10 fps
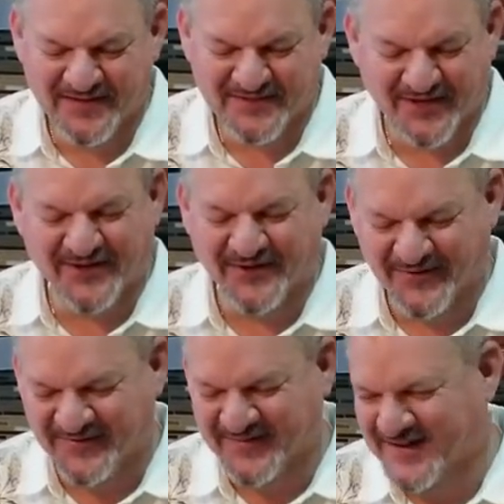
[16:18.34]

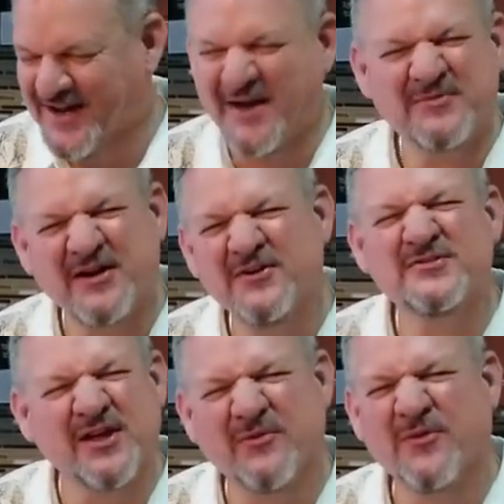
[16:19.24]
So I'm trying to
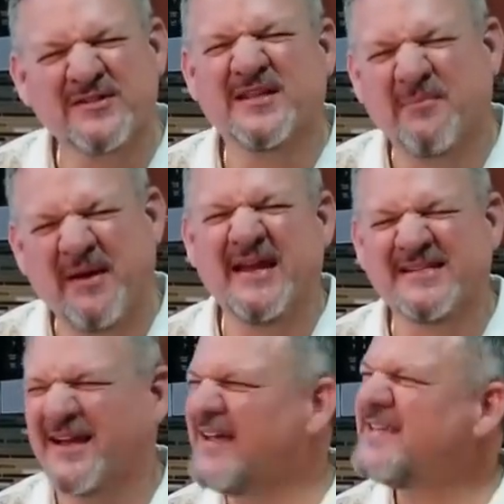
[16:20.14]
use other words than
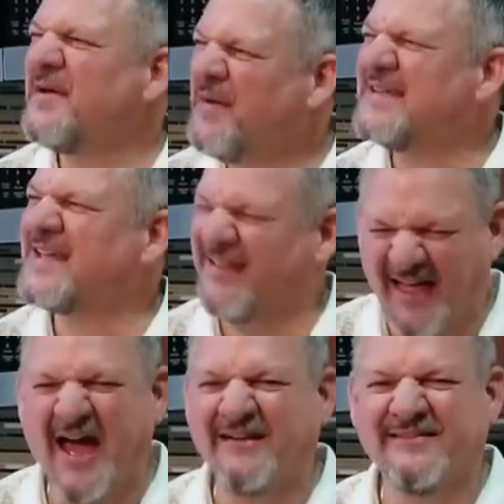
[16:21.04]
amazing. I say amazing a
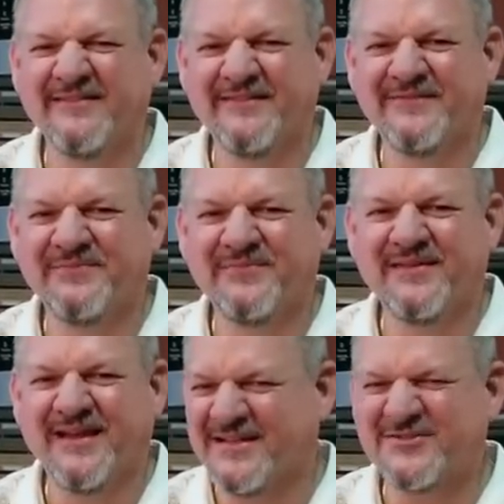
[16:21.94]
lot,
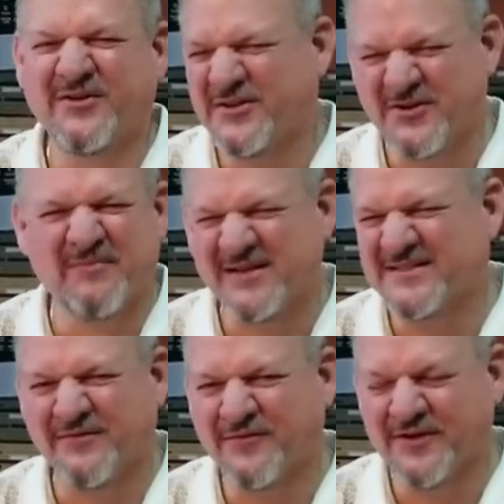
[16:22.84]
and it's starting to drive
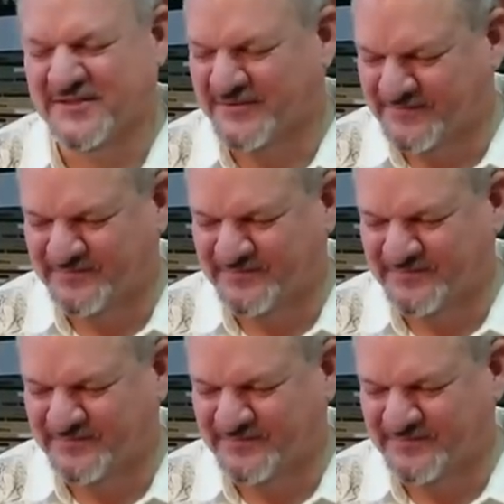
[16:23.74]
myself crazy.